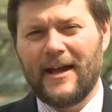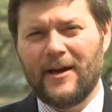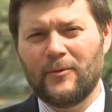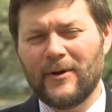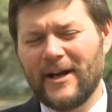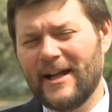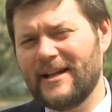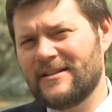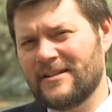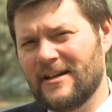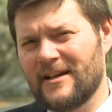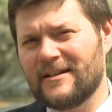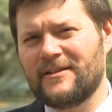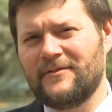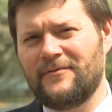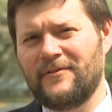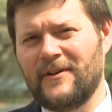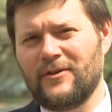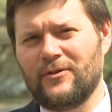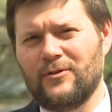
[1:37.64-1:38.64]
And when I talk
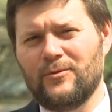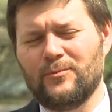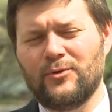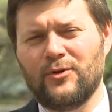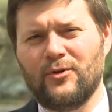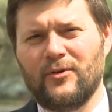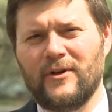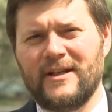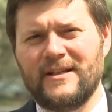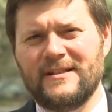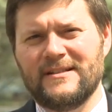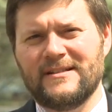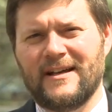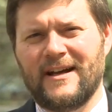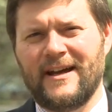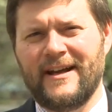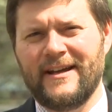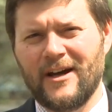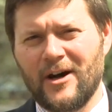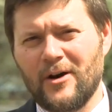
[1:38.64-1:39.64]
to federal employees,
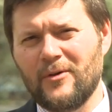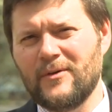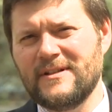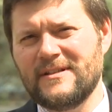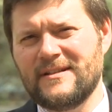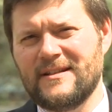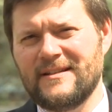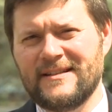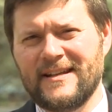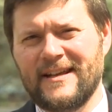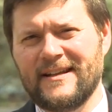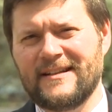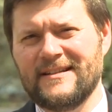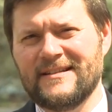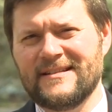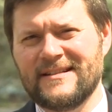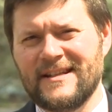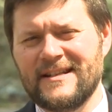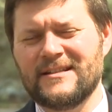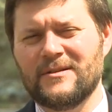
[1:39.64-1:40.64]
I always detect
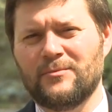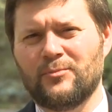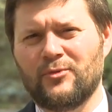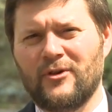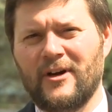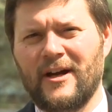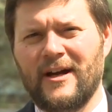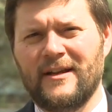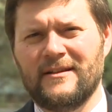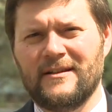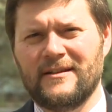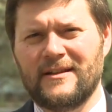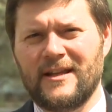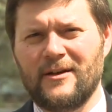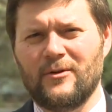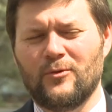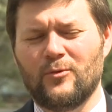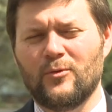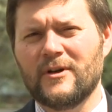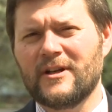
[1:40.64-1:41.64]
a sense of pride that
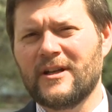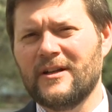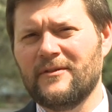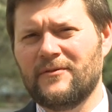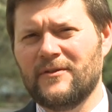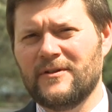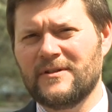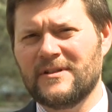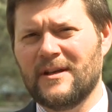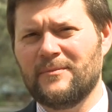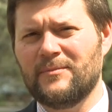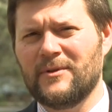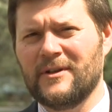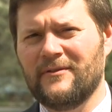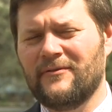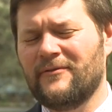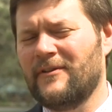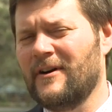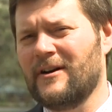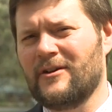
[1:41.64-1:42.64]
they are working for
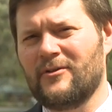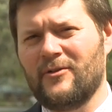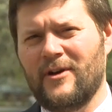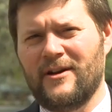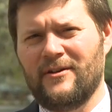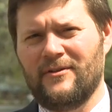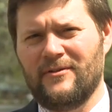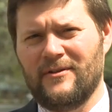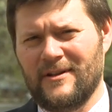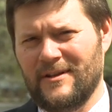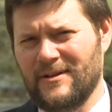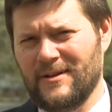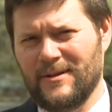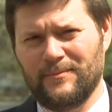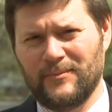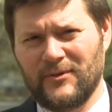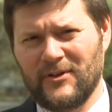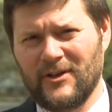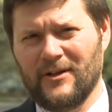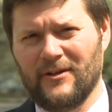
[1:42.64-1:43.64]
something far greater than
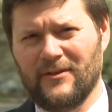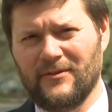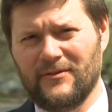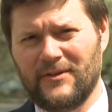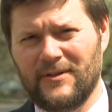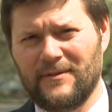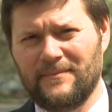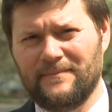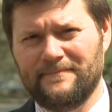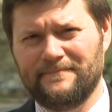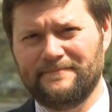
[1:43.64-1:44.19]
themselves.